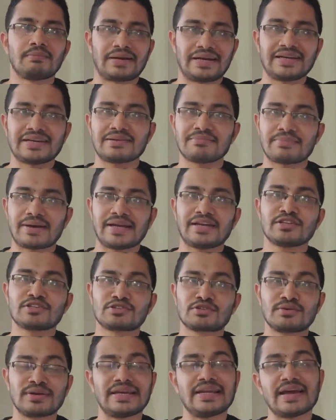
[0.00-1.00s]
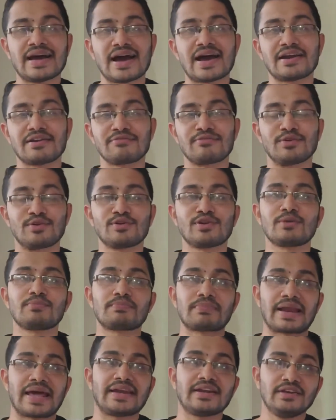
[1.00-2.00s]
but it can bite us really hard if you do
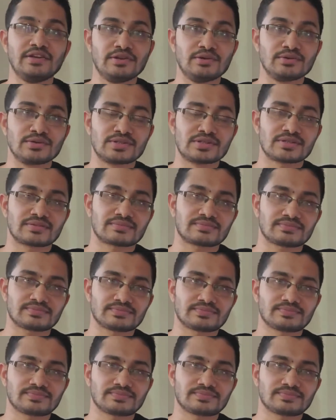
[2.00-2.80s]
not plan and use.